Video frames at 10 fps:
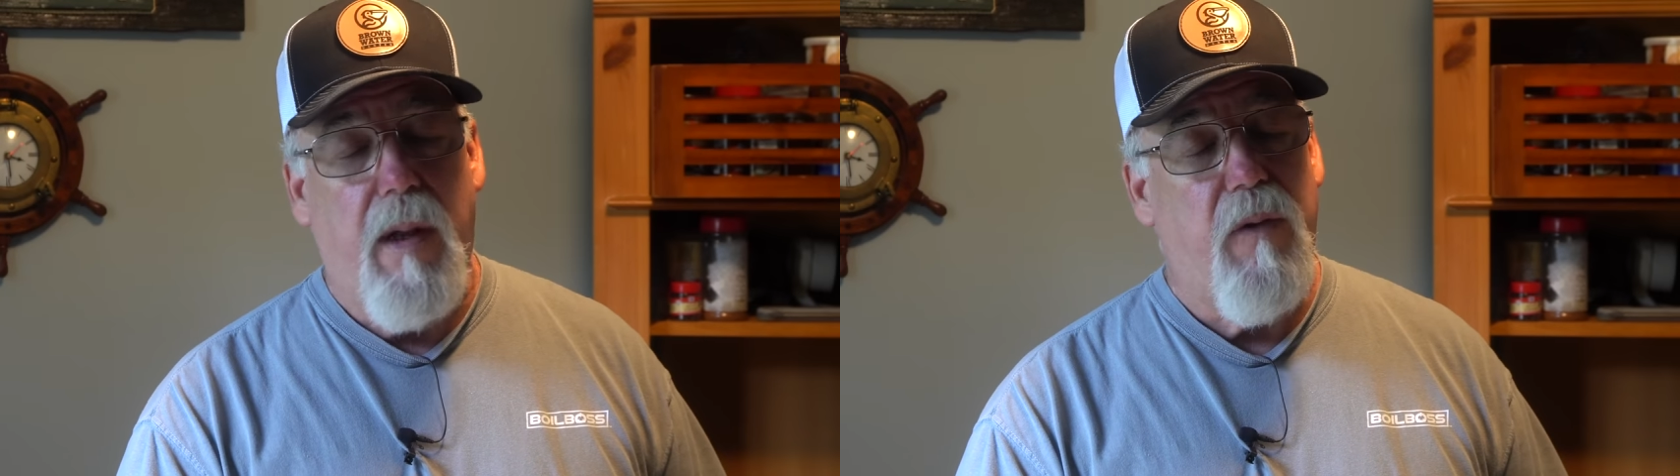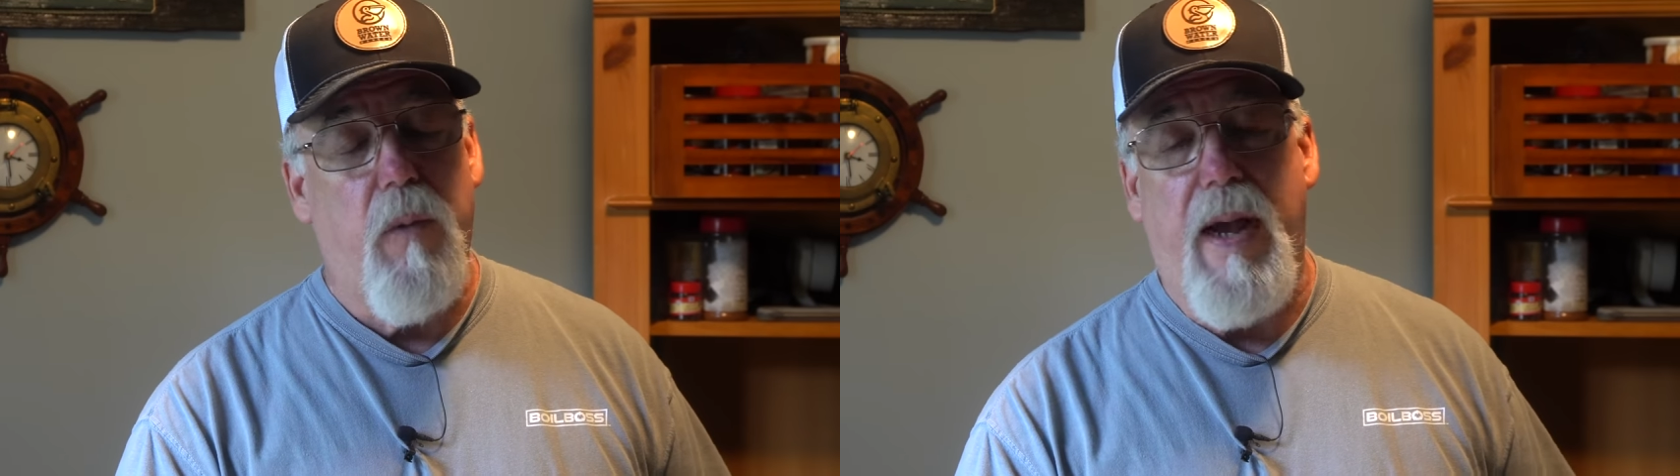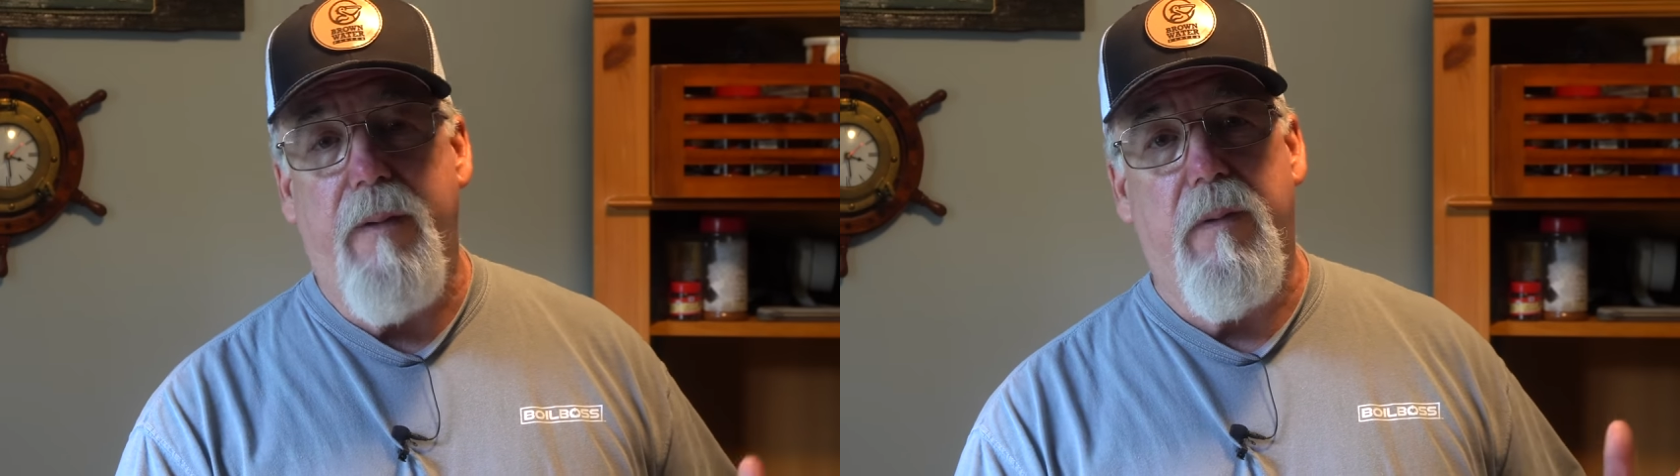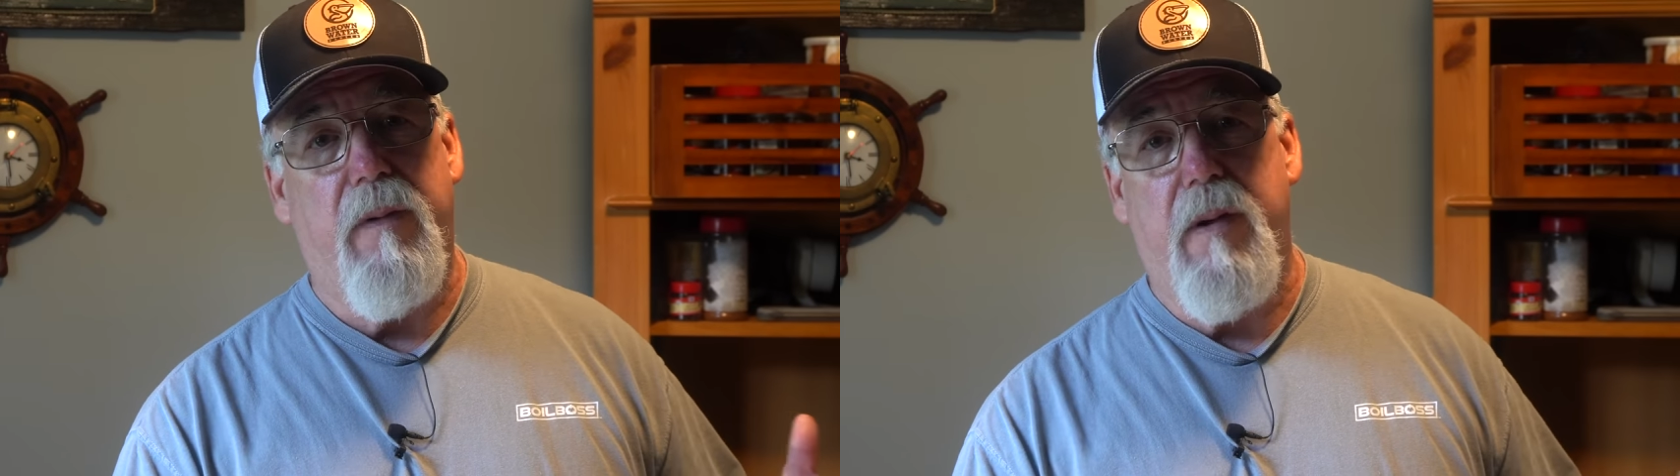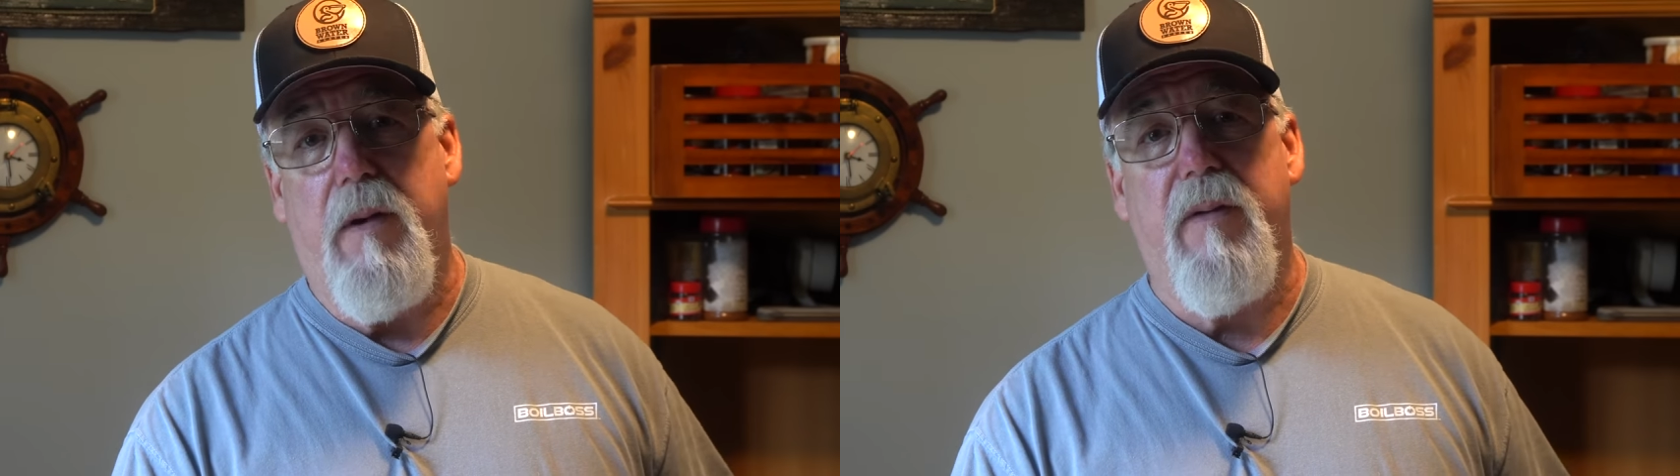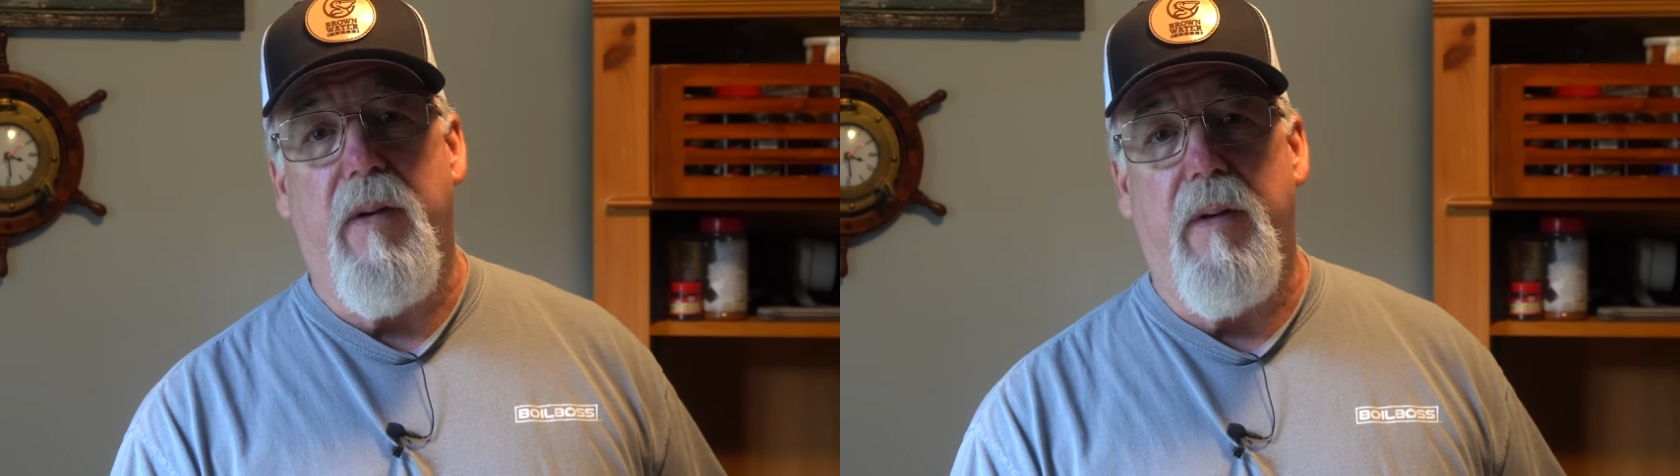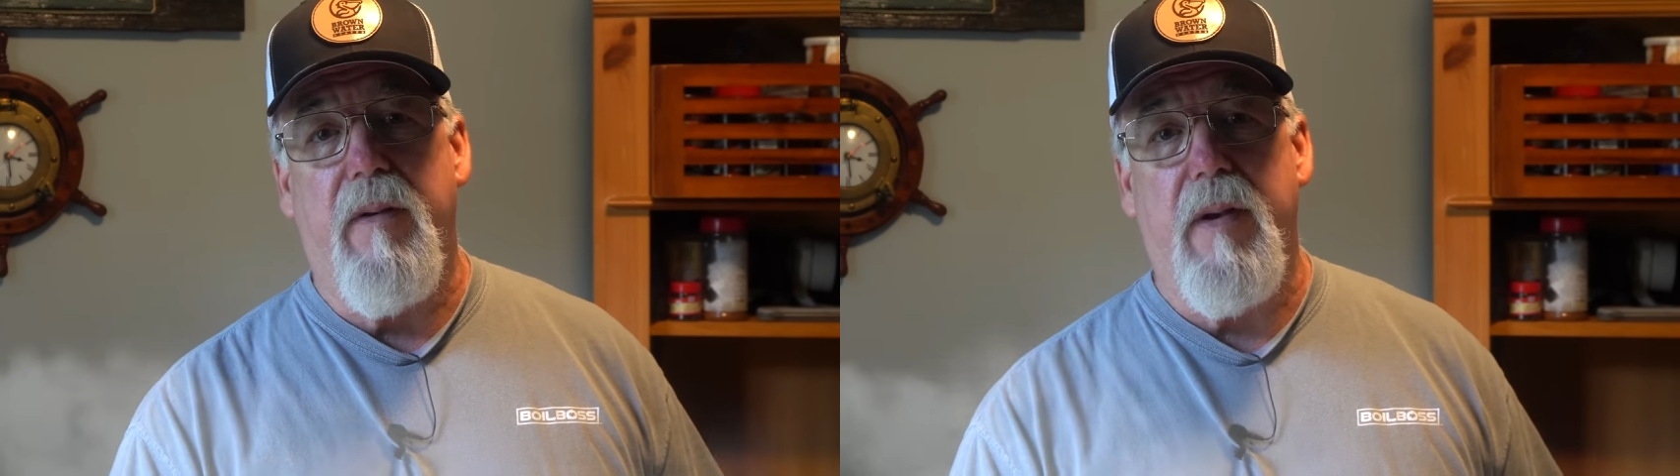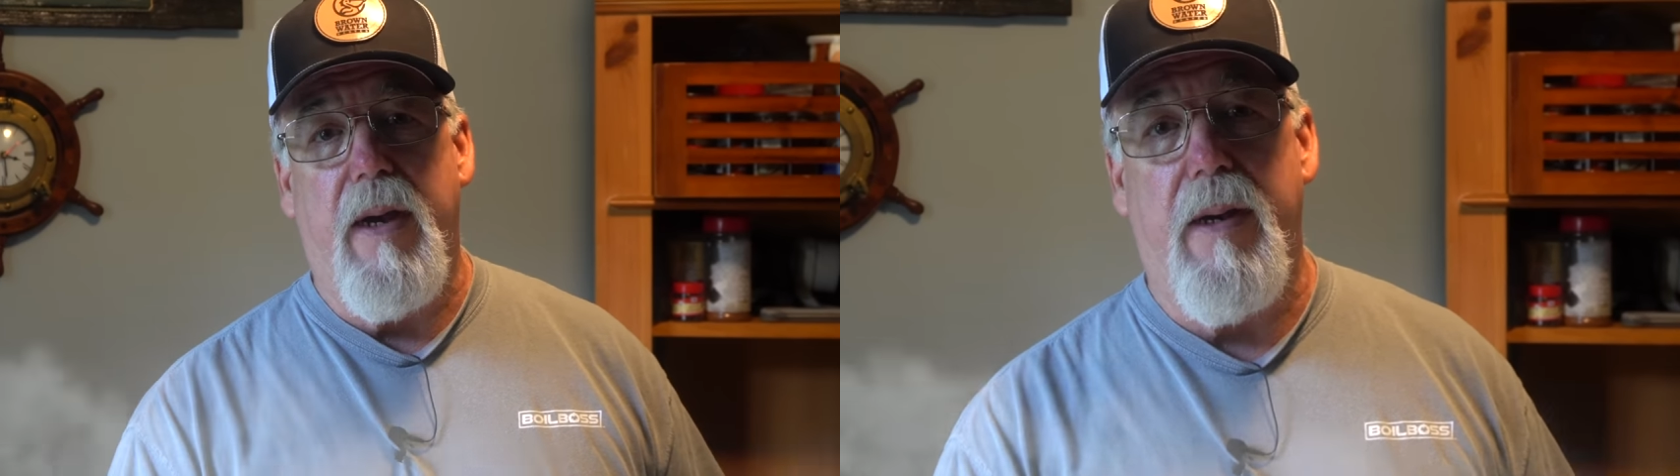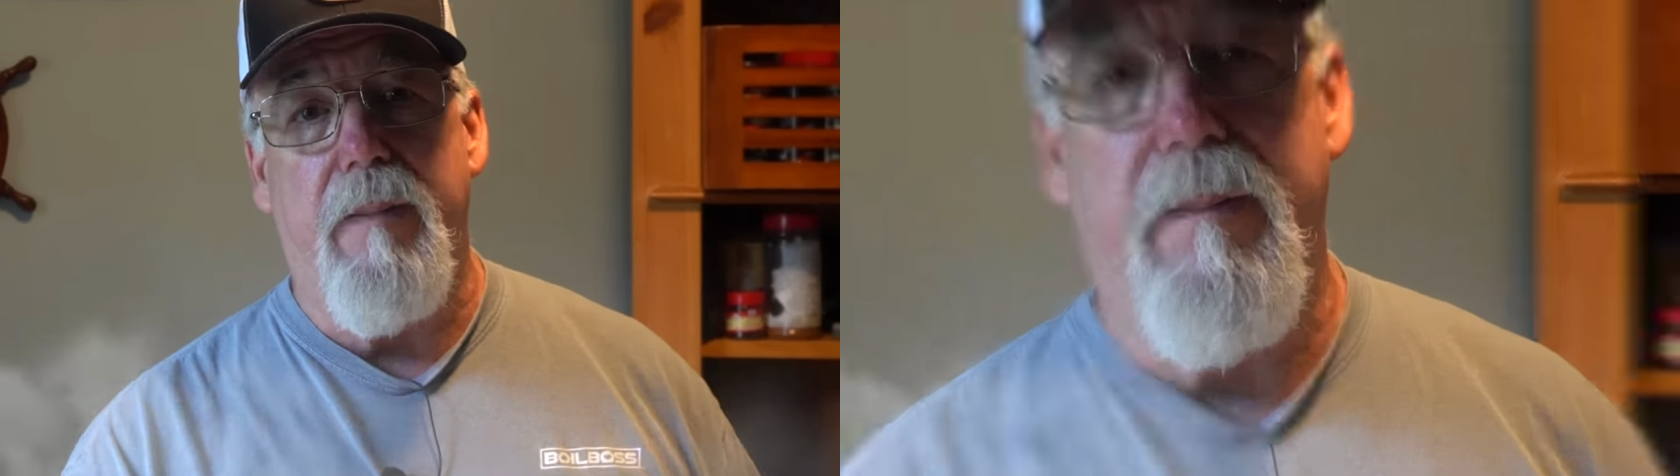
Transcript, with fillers: plus we'll have some sauce on the side.